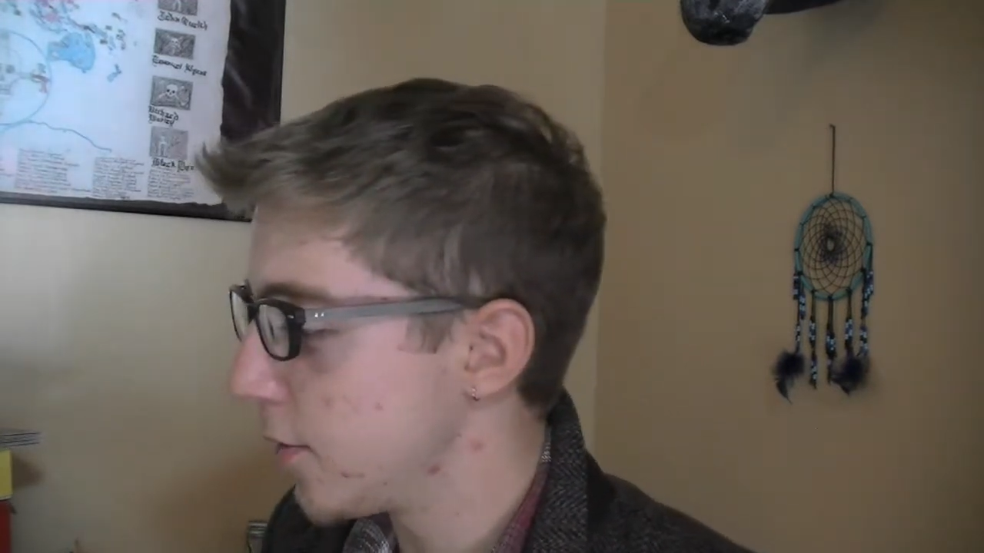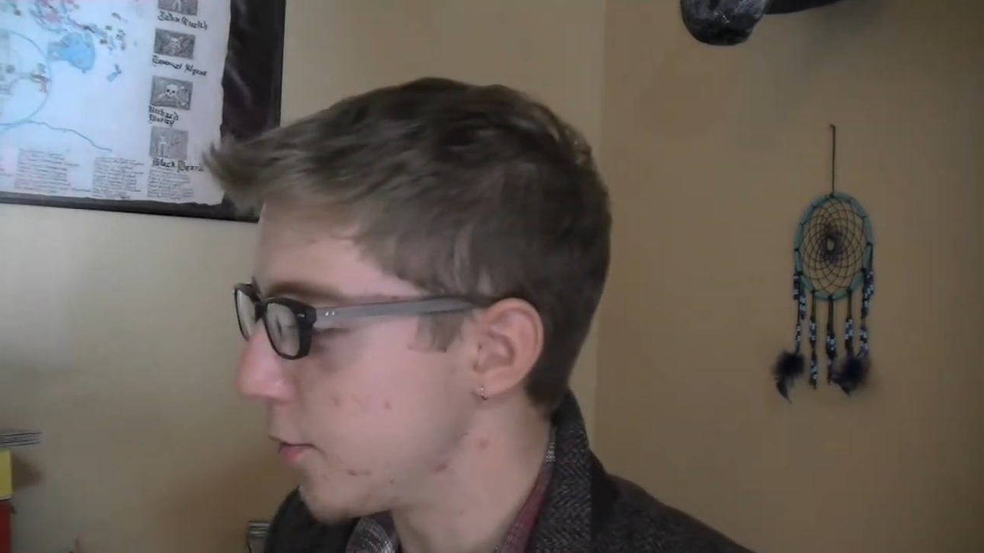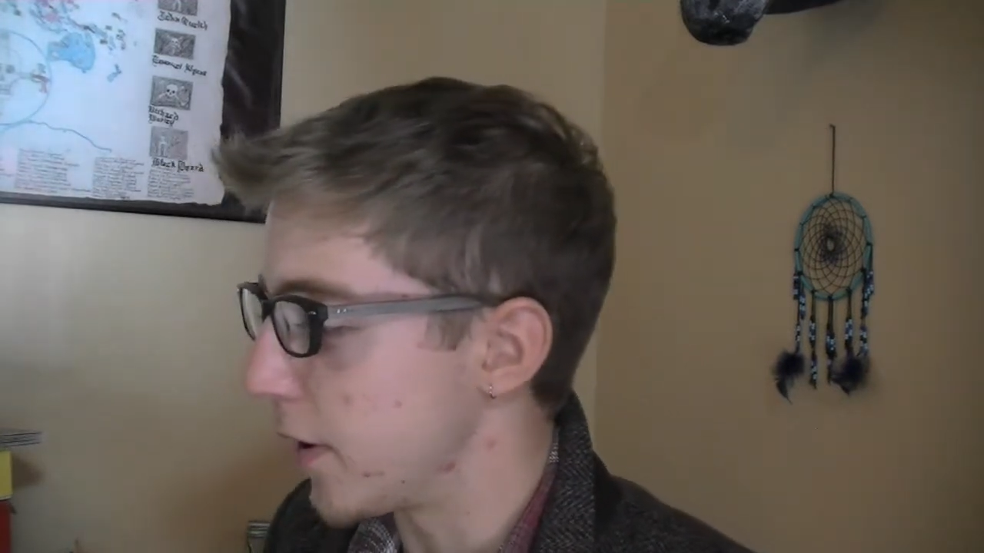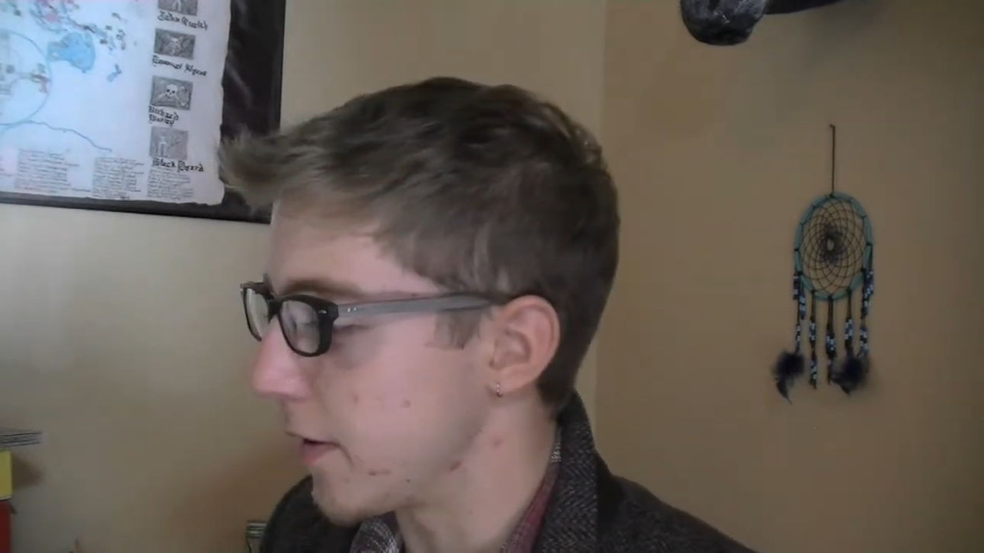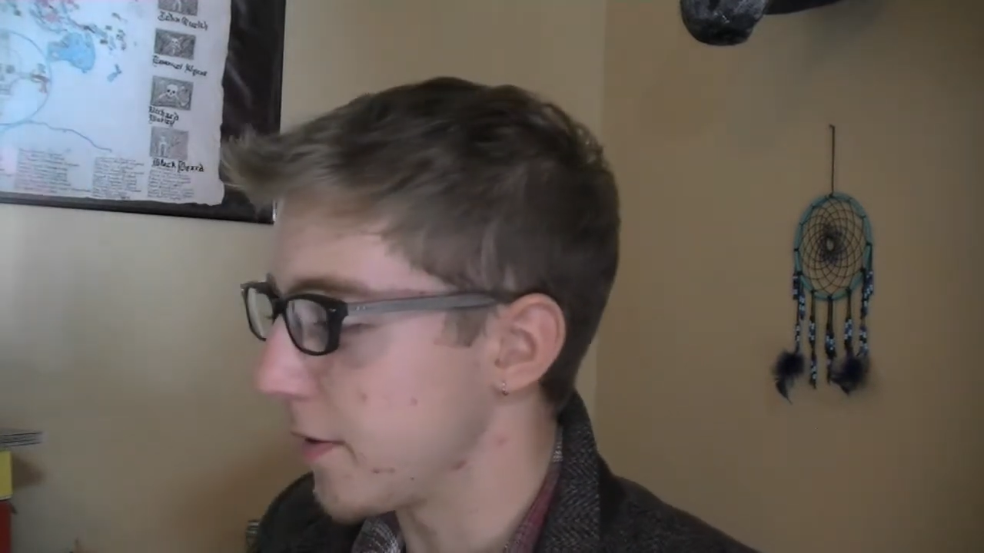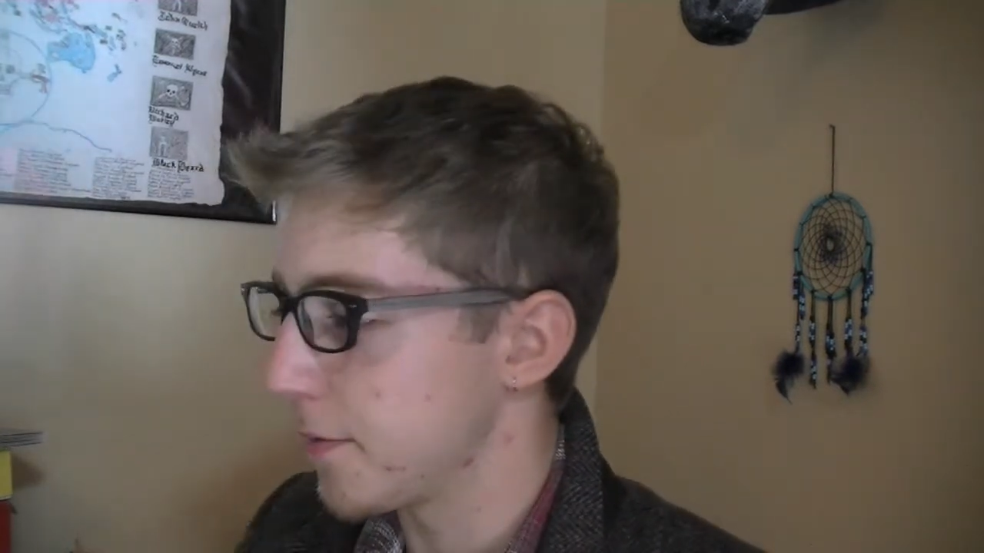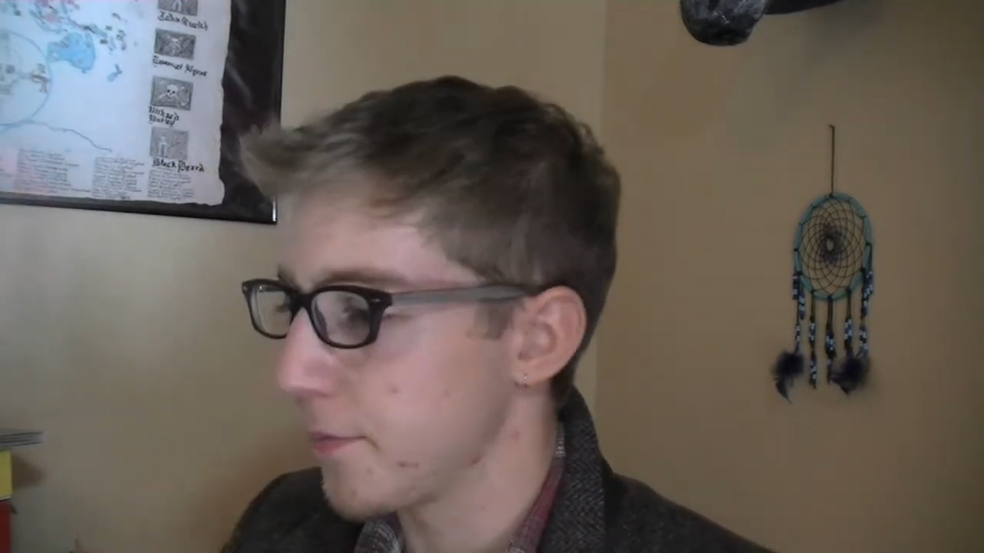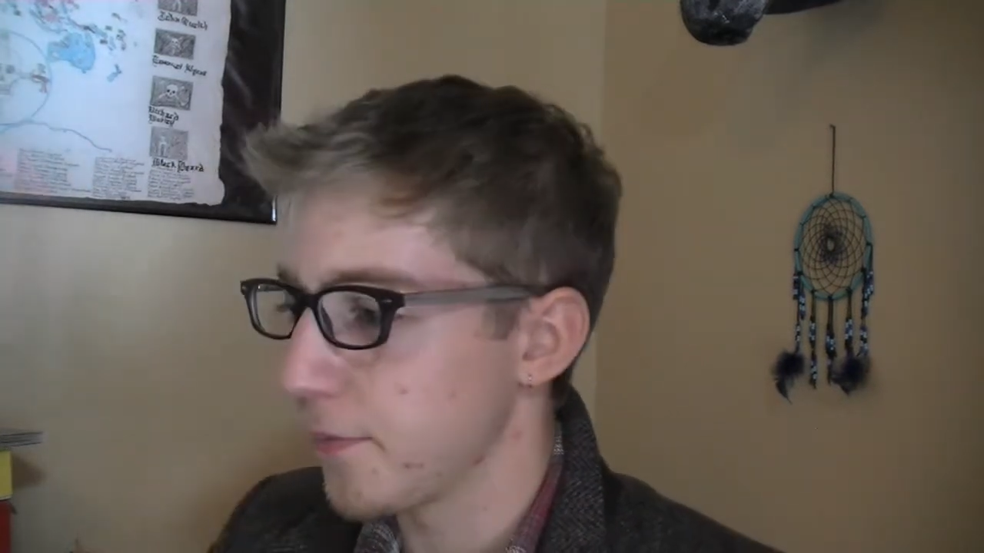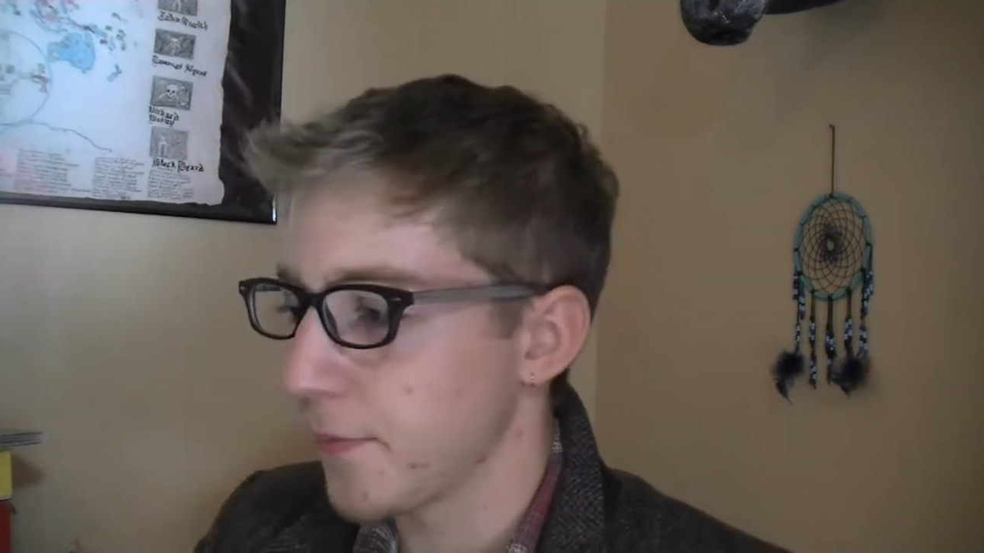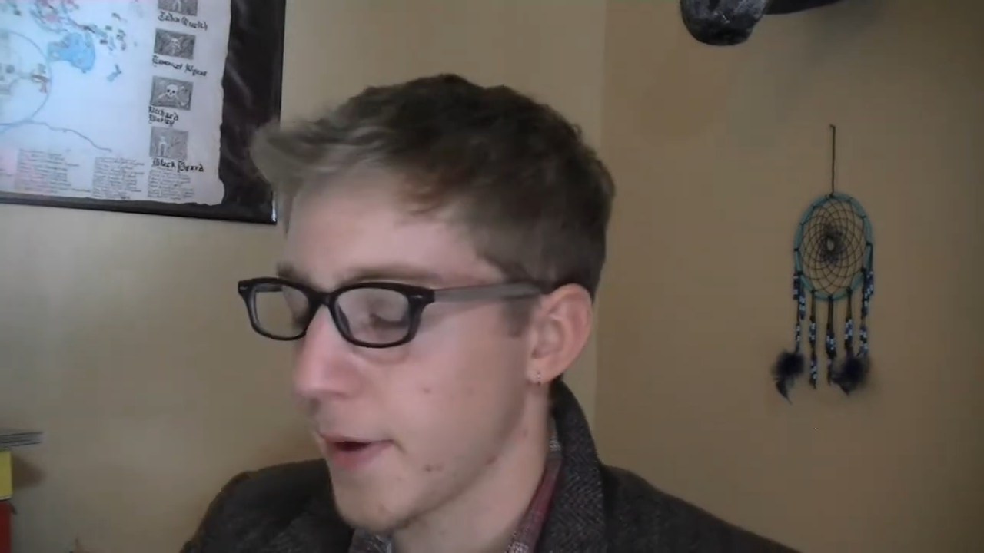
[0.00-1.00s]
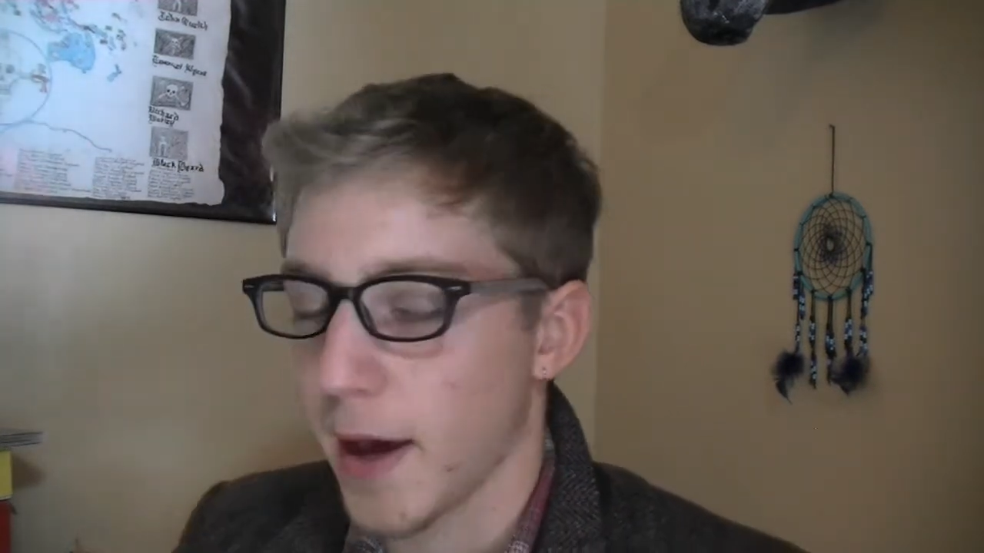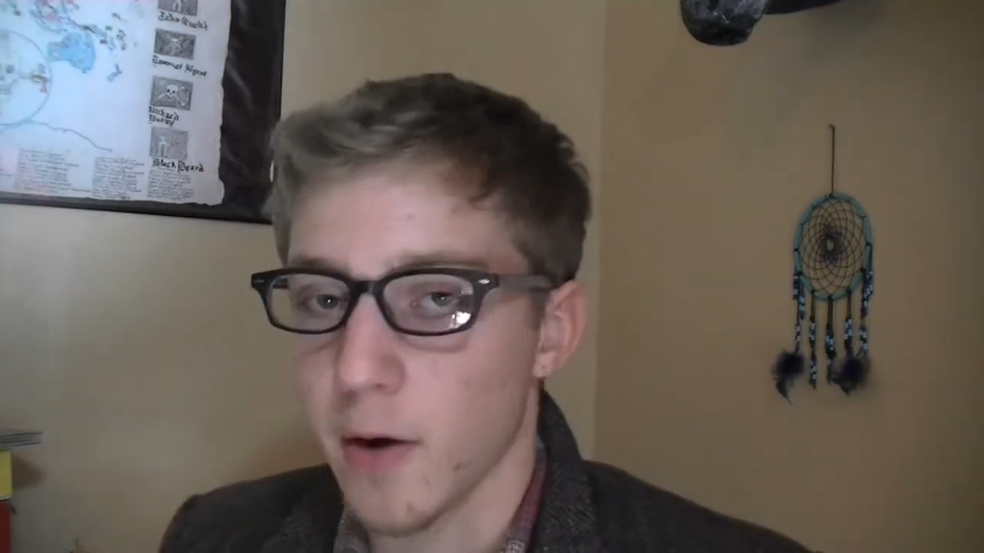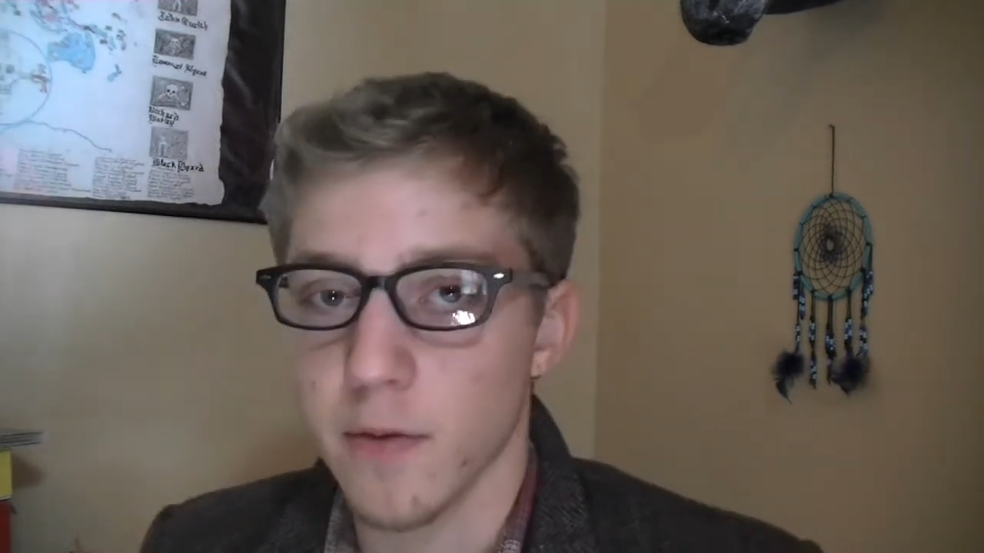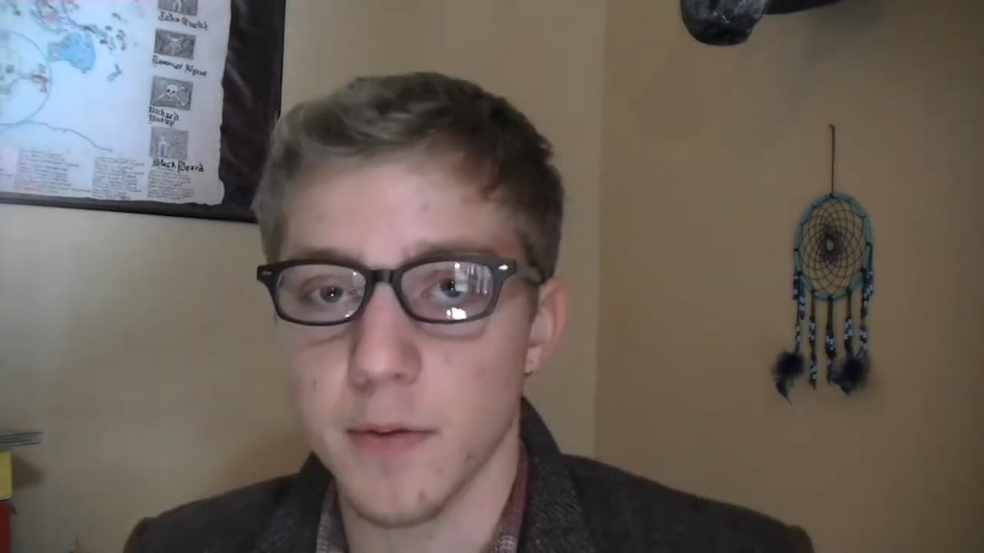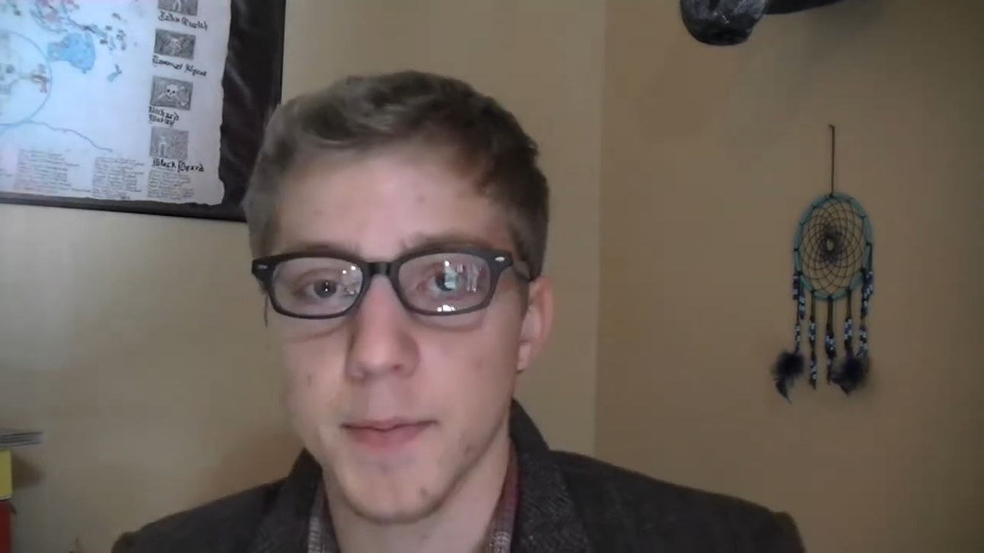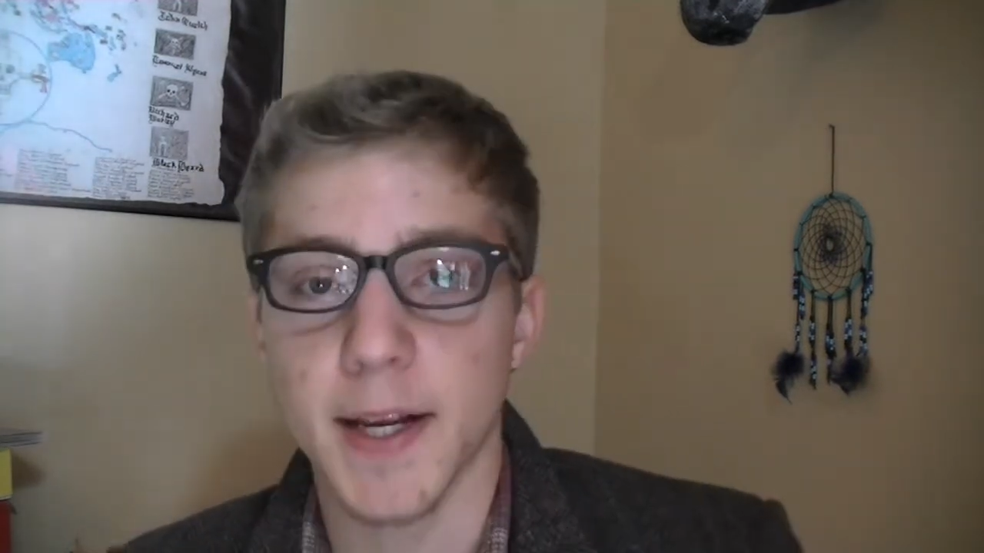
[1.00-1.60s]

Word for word: with however